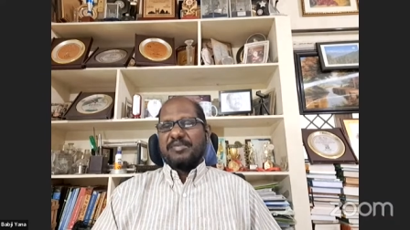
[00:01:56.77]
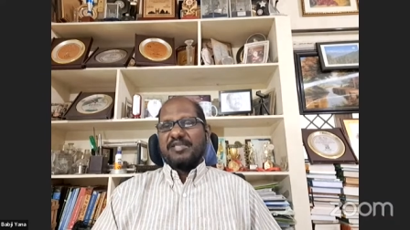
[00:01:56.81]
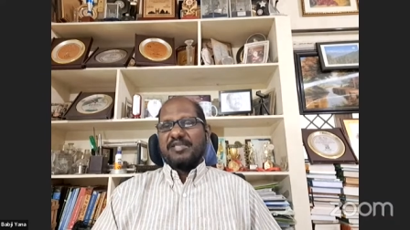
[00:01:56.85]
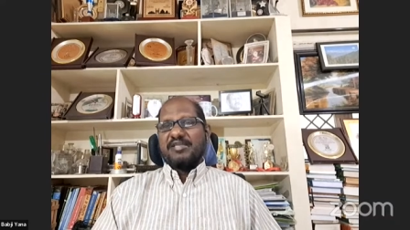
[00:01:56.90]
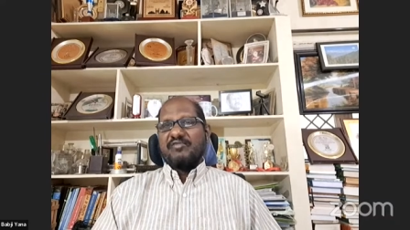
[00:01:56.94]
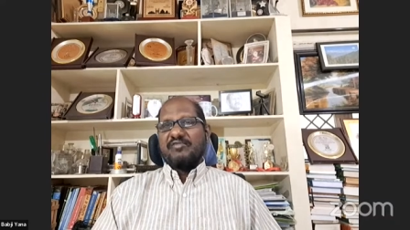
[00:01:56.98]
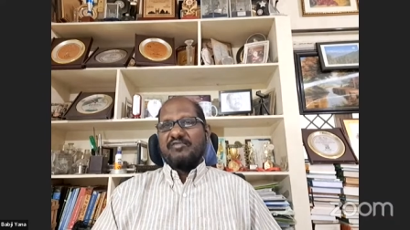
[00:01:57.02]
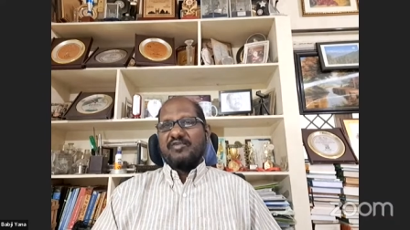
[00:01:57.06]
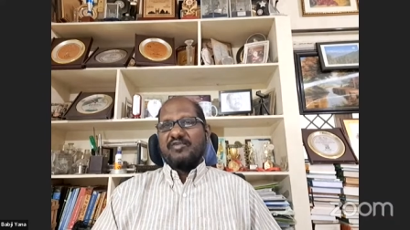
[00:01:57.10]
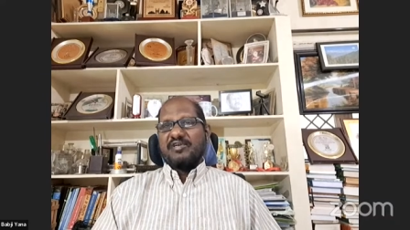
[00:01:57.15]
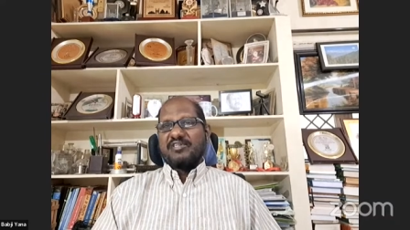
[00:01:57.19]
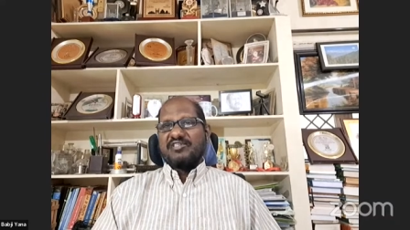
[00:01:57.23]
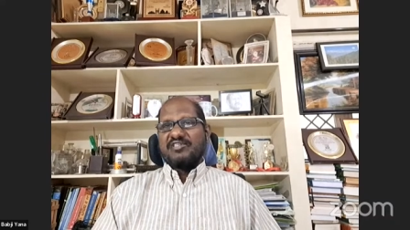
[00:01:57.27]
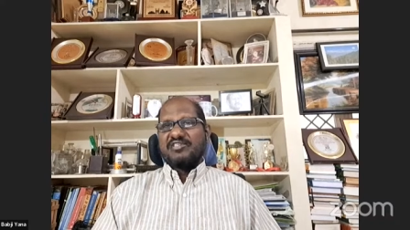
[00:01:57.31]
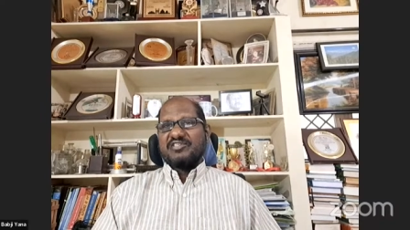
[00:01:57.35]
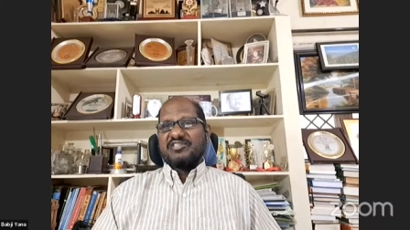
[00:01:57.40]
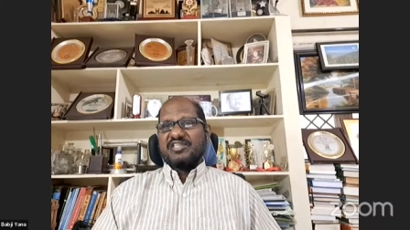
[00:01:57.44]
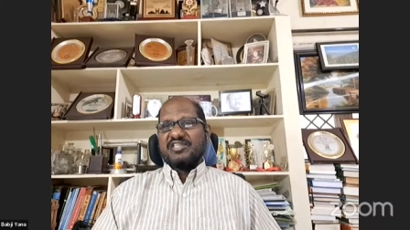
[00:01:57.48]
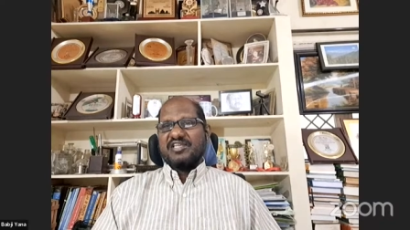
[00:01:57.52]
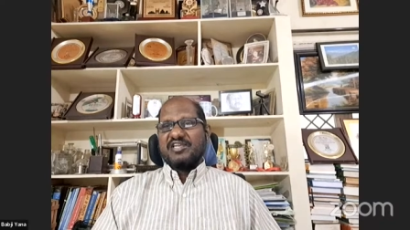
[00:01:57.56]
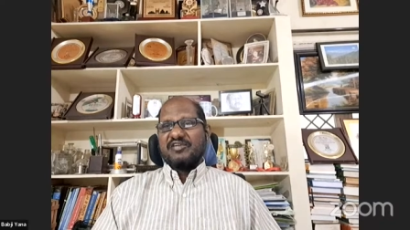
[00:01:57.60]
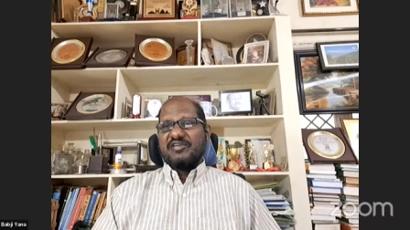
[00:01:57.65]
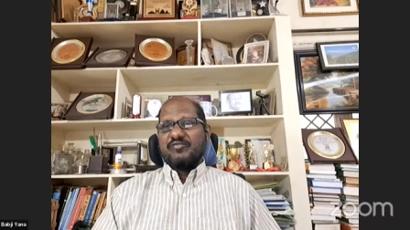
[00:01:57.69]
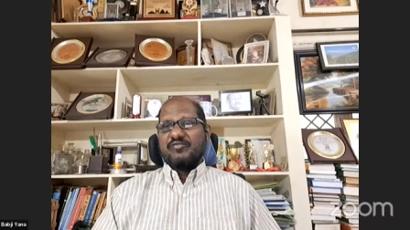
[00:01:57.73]
P, what is
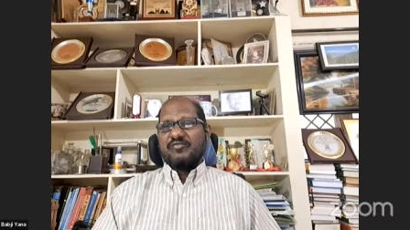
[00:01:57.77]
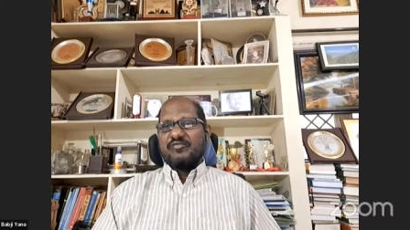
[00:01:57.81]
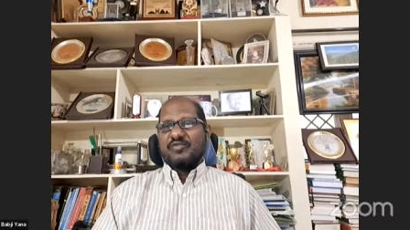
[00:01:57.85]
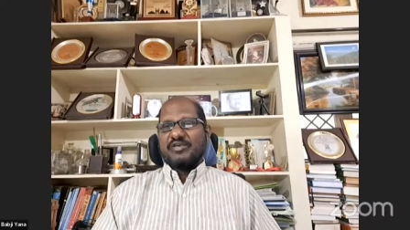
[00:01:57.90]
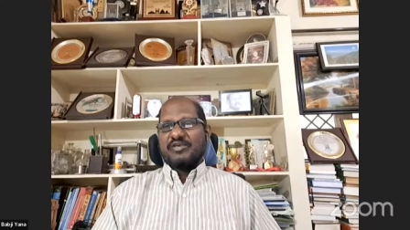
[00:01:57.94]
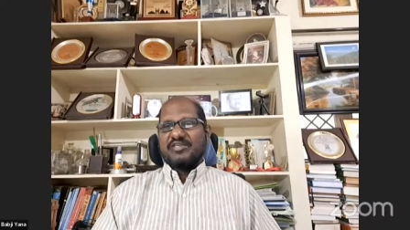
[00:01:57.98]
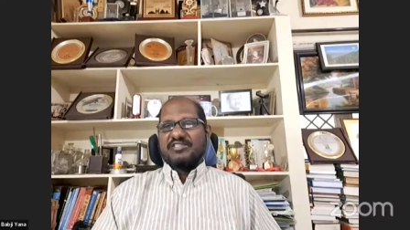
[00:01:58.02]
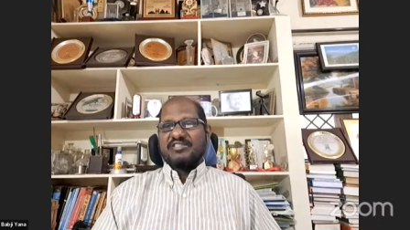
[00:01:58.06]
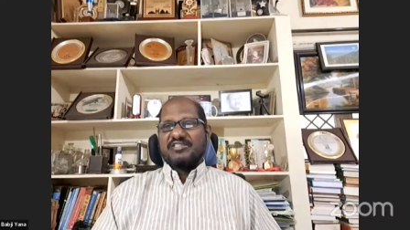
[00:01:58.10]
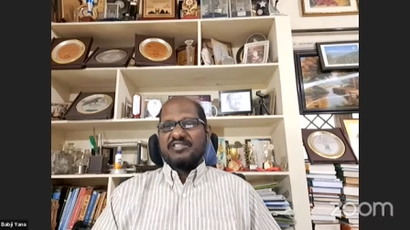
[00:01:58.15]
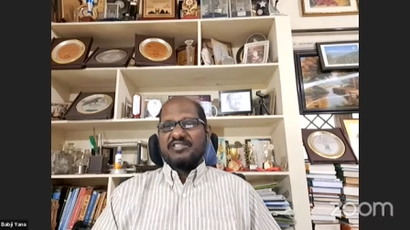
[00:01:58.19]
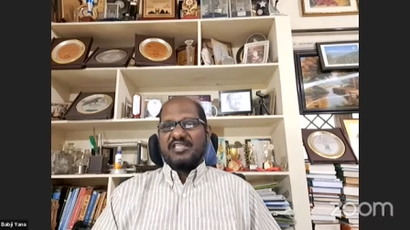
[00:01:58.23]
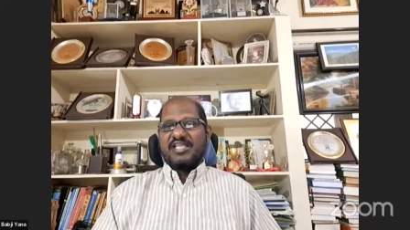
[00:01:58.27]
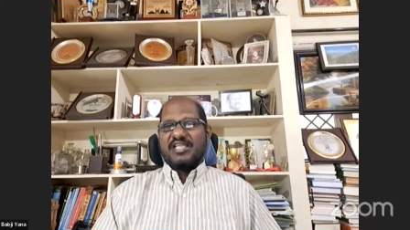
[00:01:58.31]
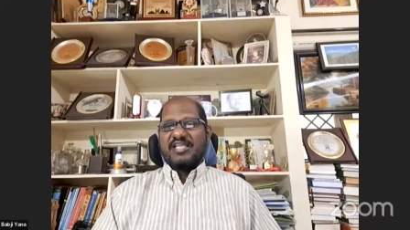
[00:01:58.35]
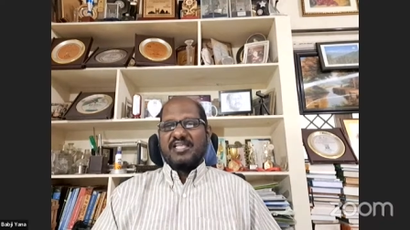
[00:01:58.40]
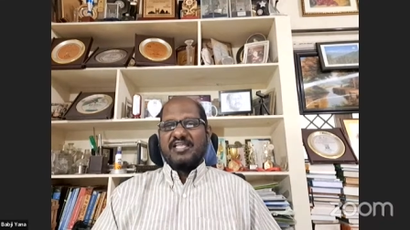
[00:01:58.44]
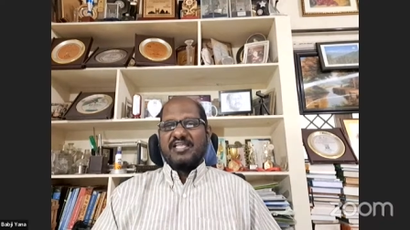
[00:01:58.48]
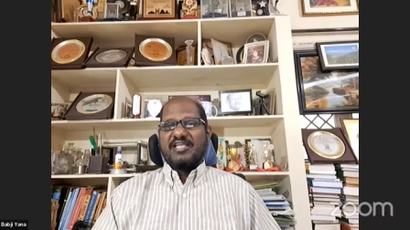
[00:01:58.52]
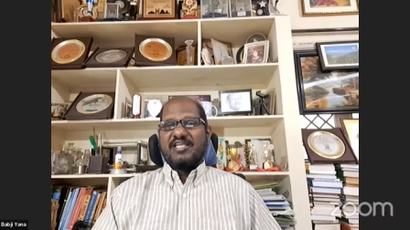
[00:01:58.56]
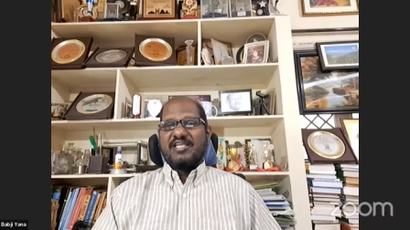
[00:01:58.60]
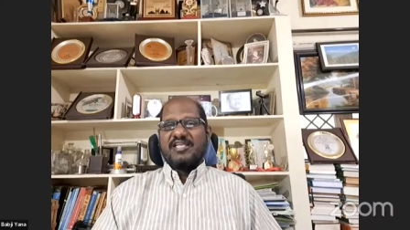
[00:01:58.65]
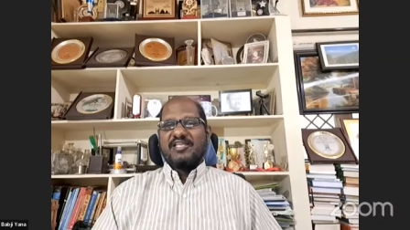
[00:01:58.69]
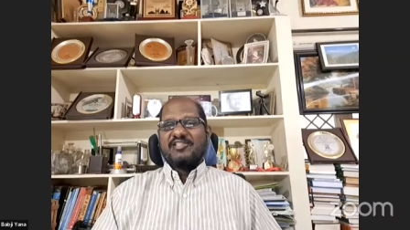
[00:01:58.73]
C, and what is
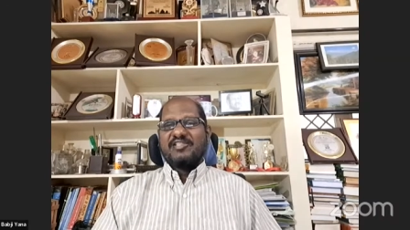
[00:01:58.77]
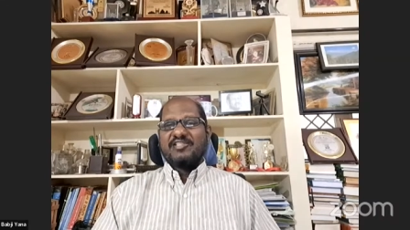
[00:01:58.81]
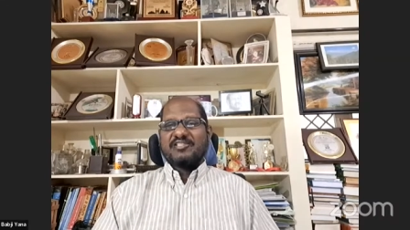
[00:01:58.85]
E